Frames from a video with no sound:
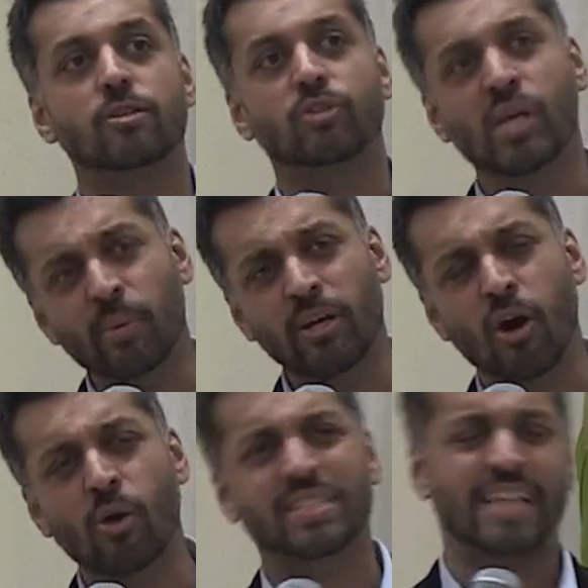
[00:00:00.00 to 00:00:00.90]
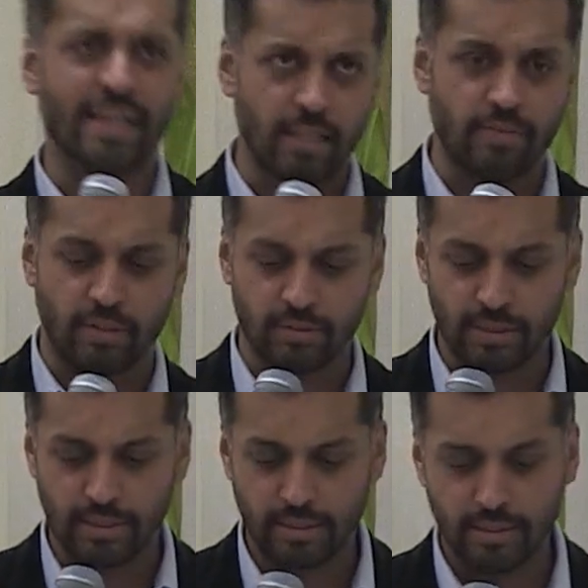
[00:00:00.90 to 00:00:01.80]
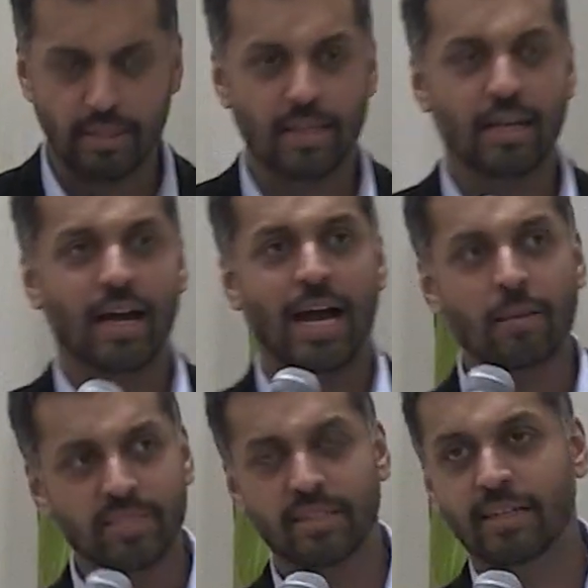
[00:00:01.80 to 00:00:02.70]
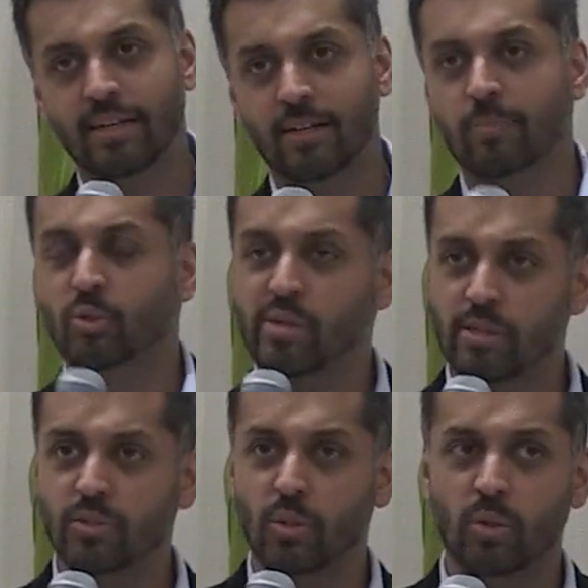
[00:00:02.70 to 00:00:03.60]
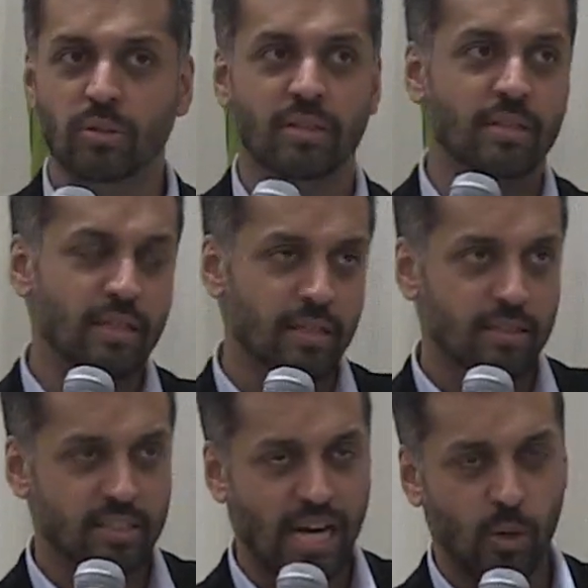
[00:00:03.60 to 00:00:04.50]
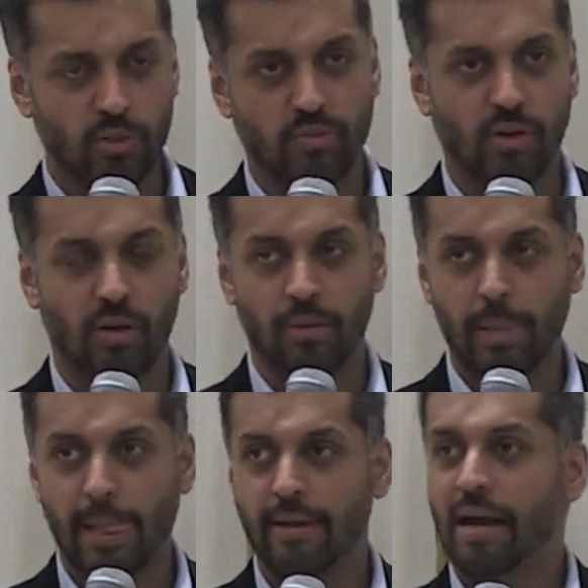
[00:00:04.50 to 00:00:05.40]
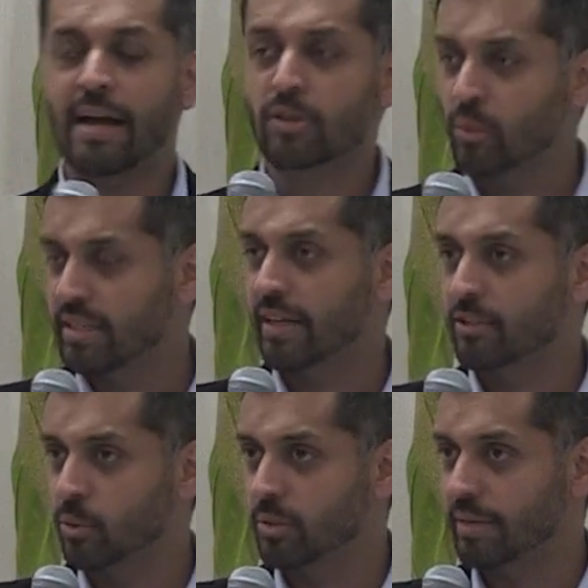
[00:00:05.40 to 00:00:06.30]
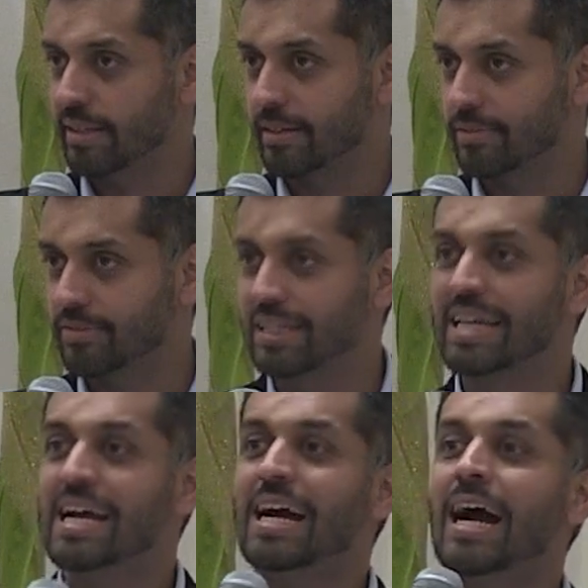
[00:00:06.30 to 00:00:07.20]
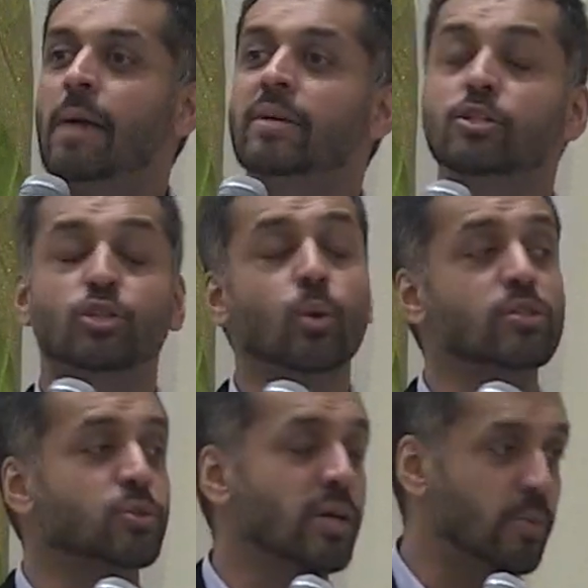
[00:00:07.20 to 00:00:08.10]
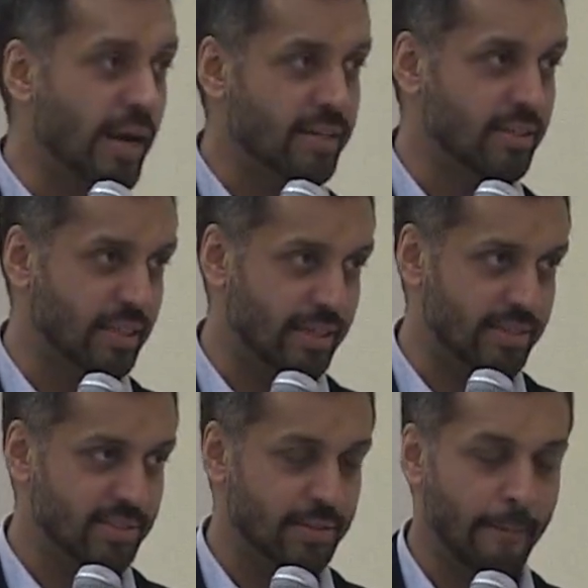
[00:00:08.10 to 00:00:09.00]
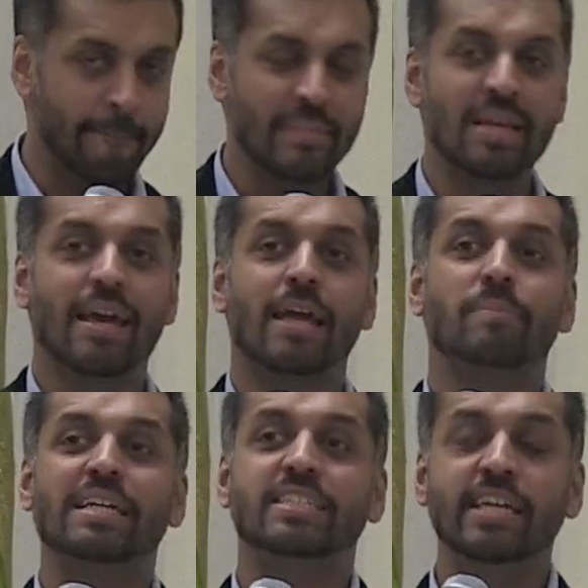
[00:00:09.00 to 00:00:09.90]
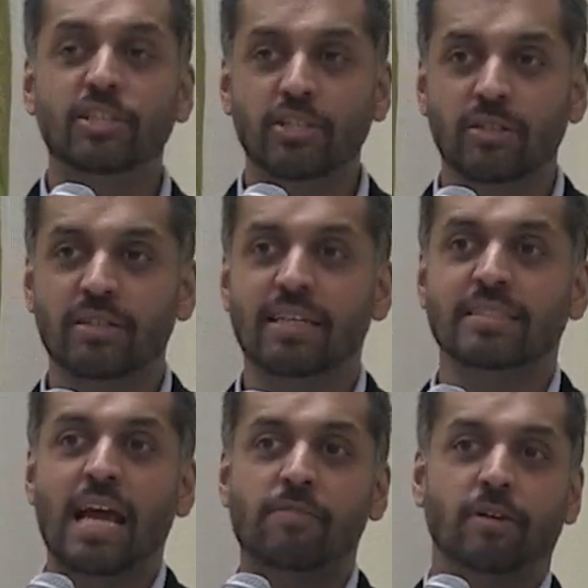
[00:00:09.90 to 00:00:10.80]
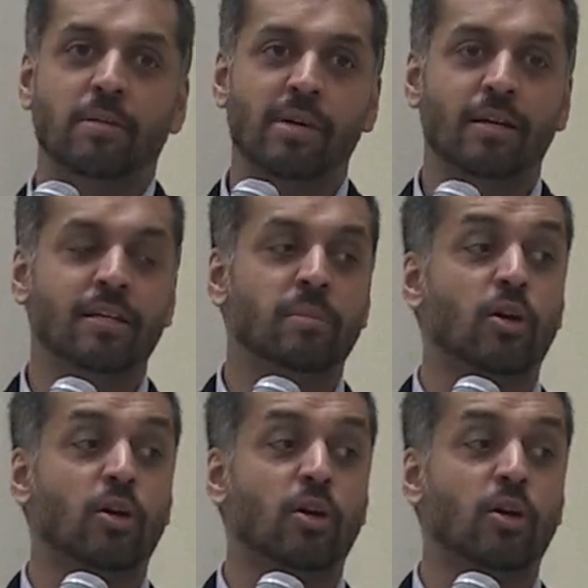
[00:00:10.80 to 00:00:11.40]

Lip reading: so here we go, it's 9/11. I'm sitting here, I'm 20 years old, the towers fall. I don't know what the heck to do with my life. I'm in a short story writing class, and my teacher is an African-American